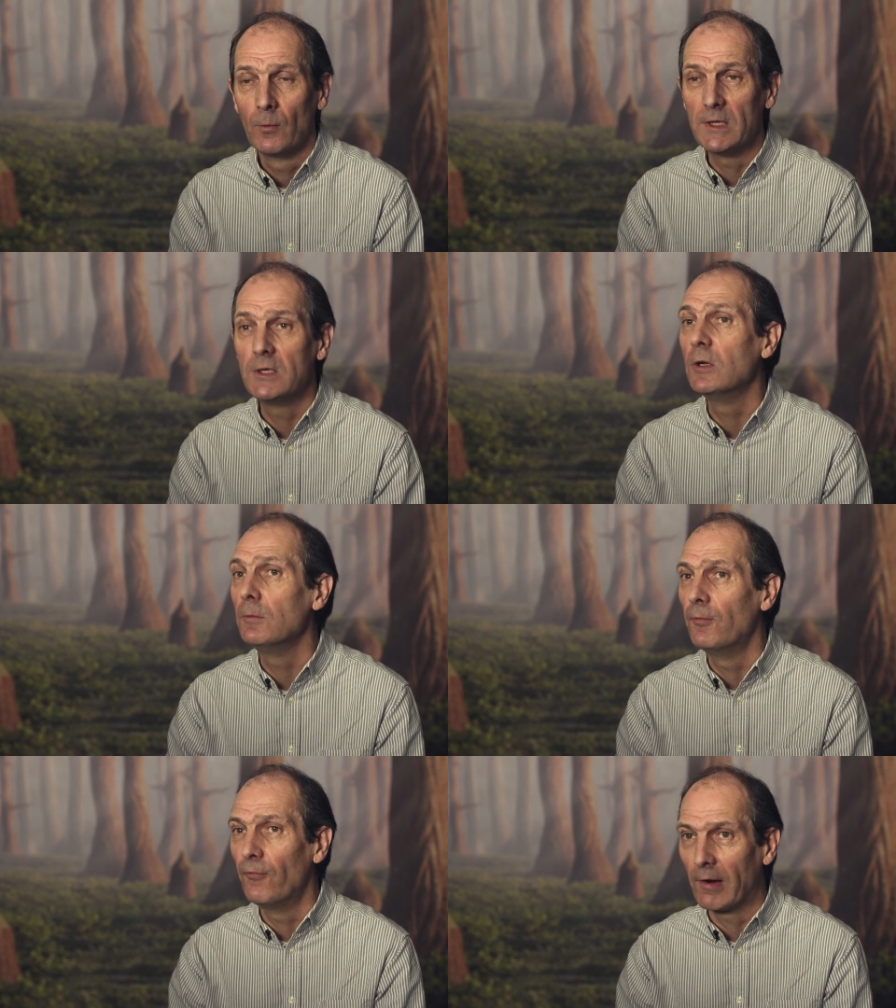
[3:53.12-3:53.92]
we knew
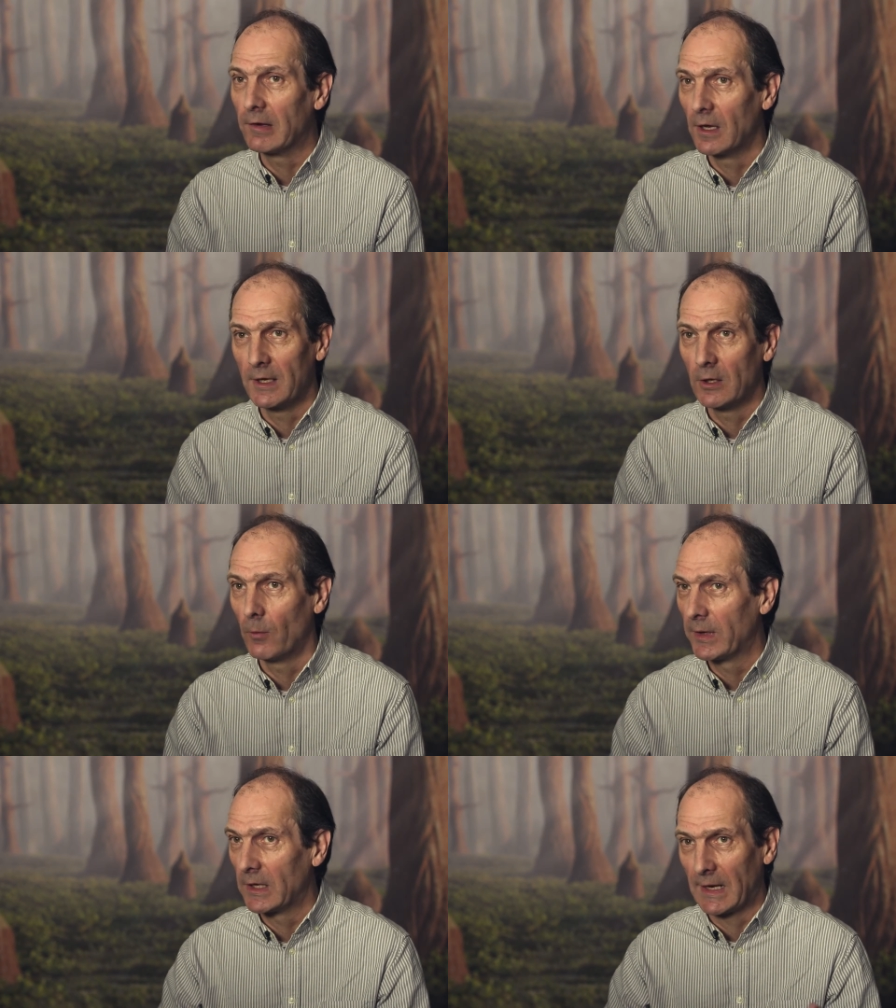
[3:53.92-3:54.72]
very early
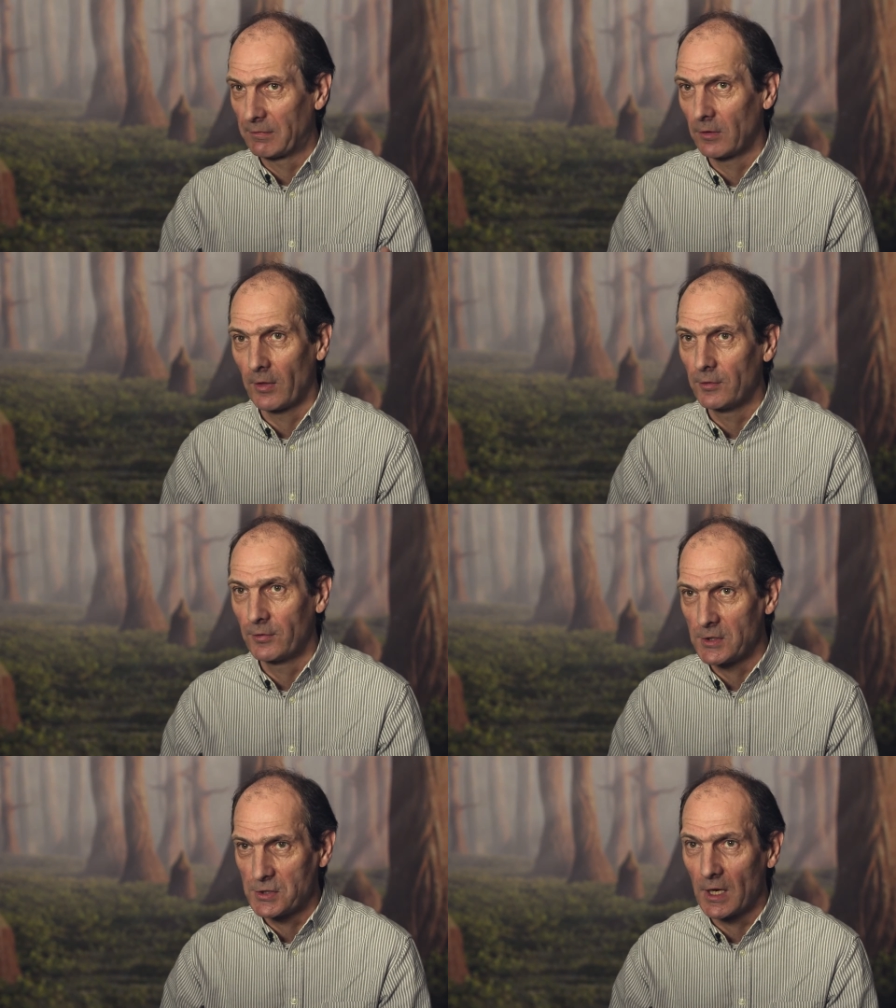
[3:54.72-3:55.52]
on we're going to have to do those
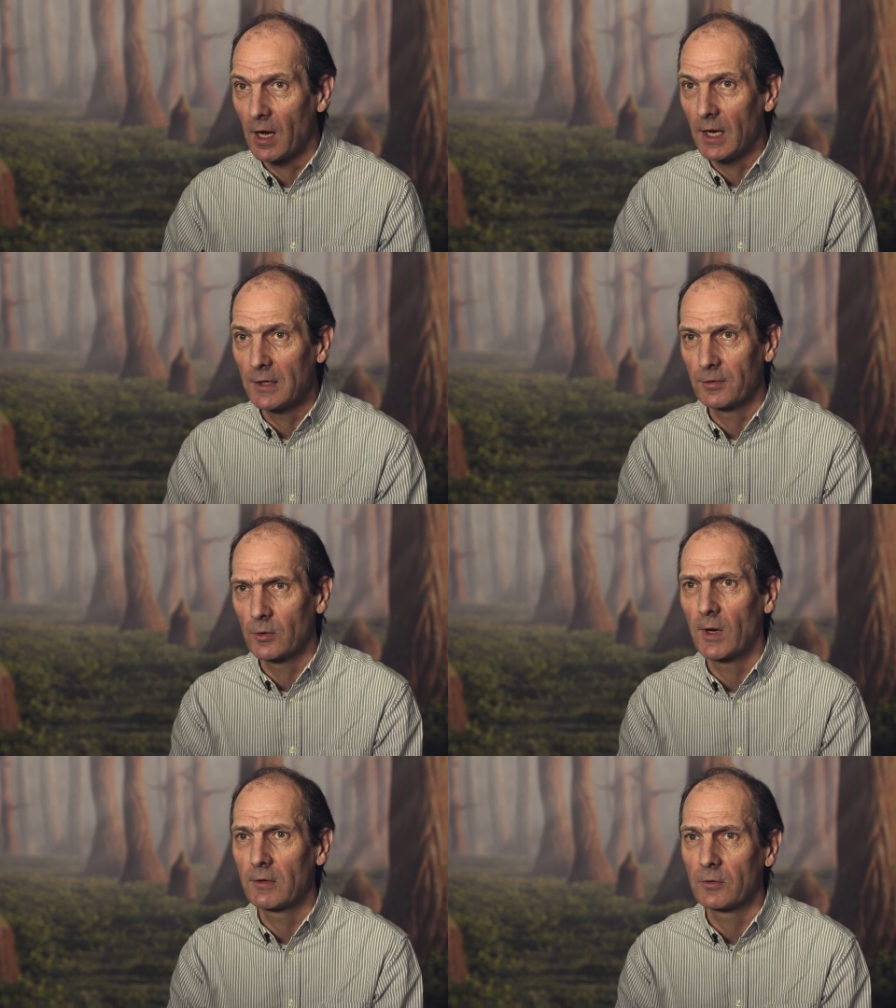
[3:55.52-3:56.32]
CGI. So
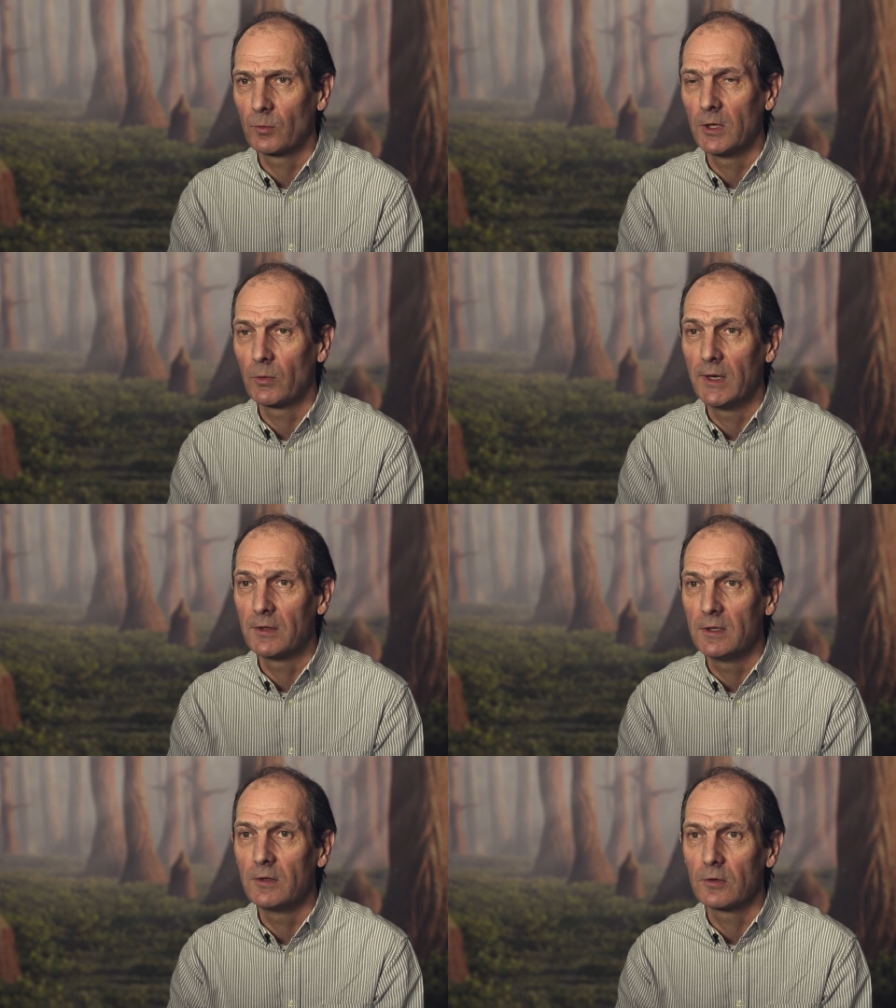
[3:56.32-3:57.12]
quite a lot of work went
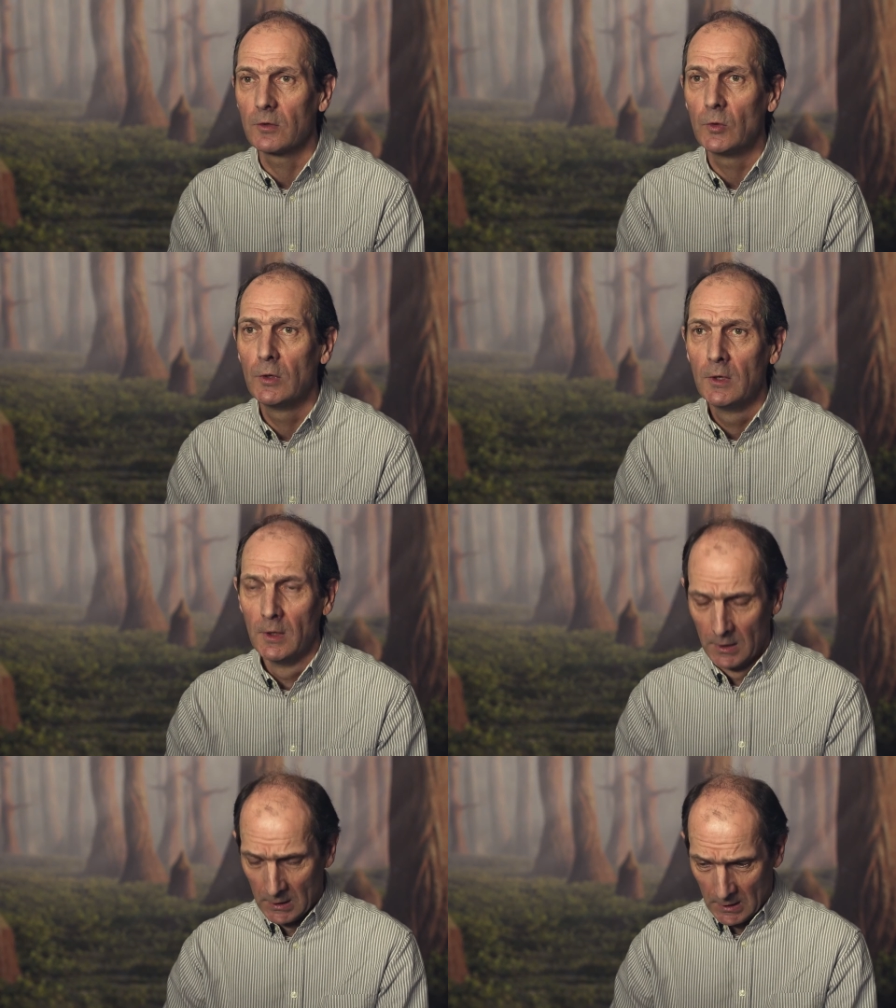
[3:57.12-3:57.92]
into
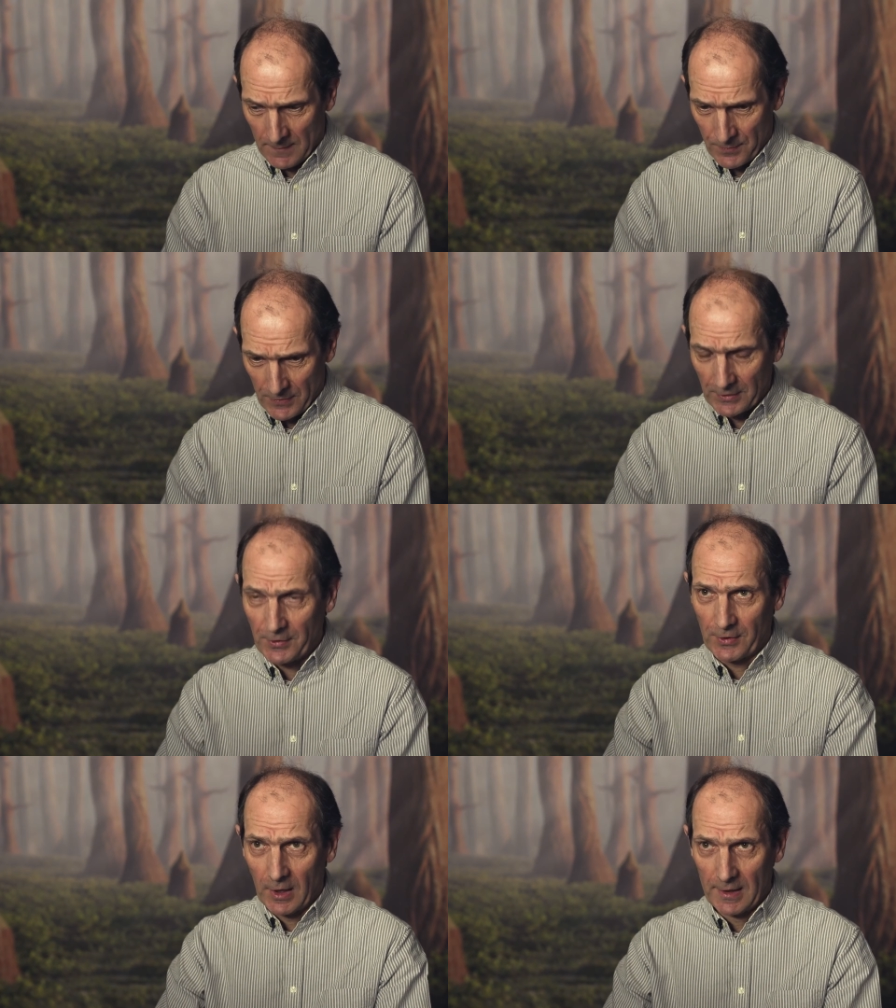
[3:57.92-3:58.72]
the
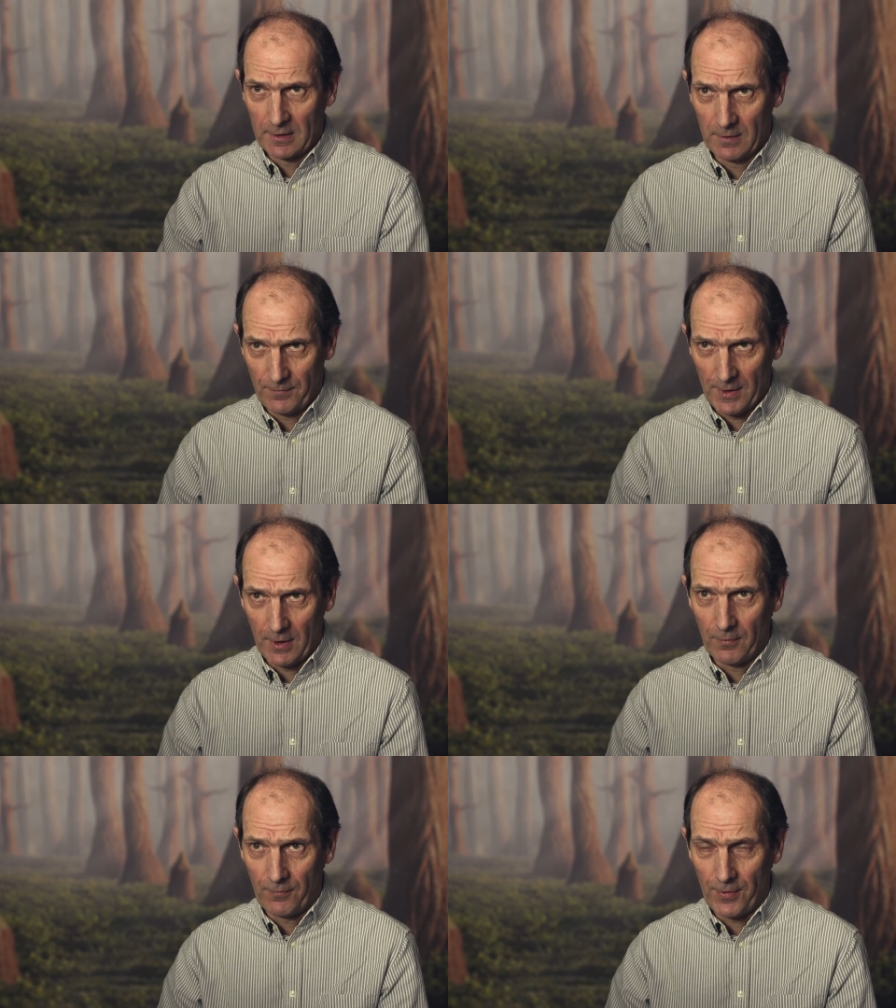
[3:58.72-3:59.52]
design
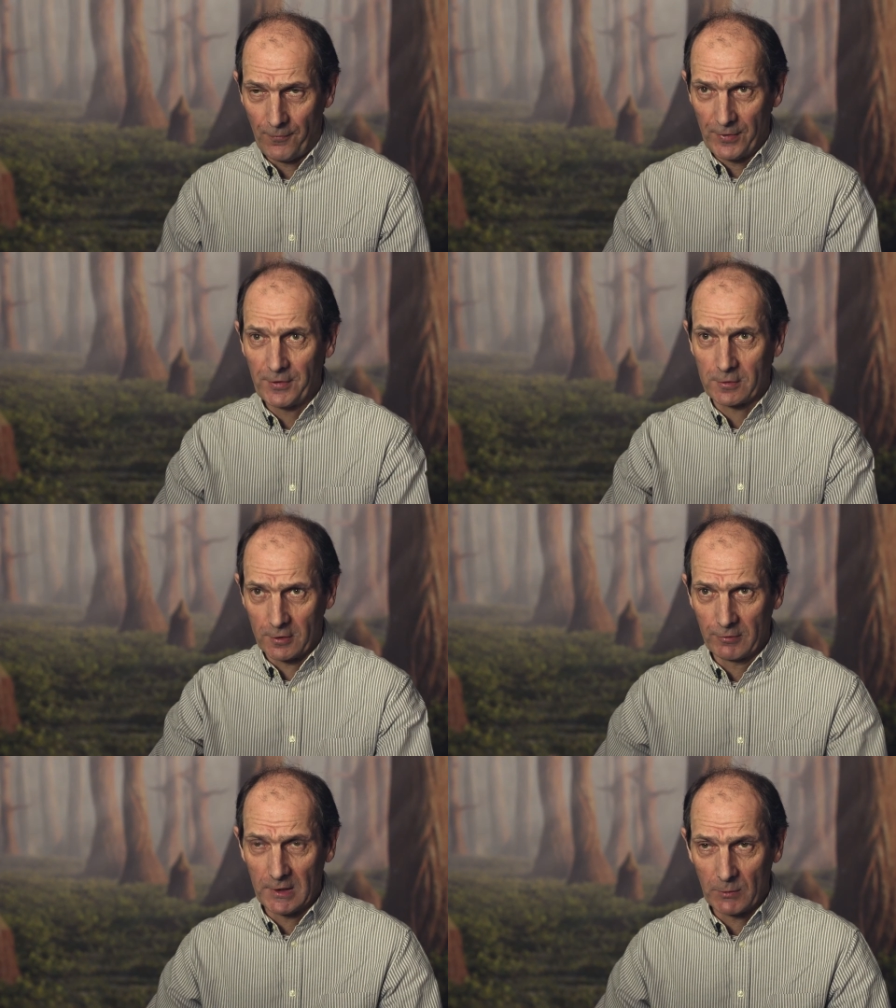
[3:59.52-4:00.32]
of the physical
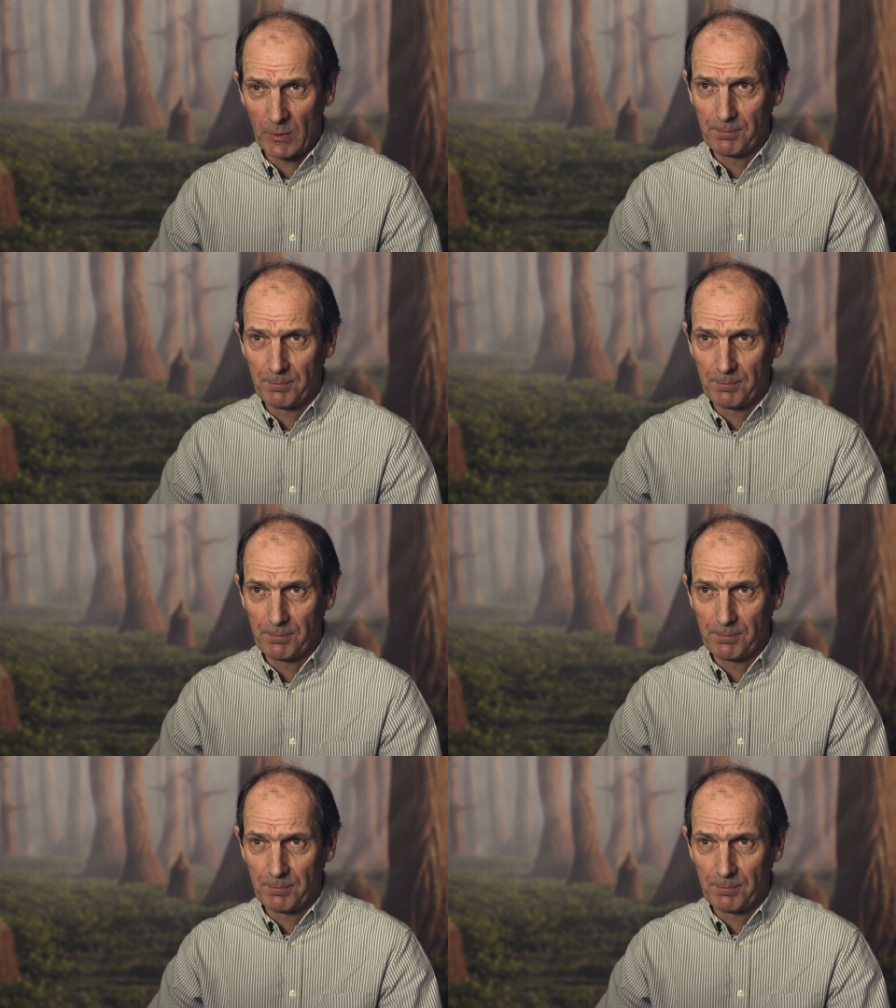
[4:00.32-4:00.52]
arena. We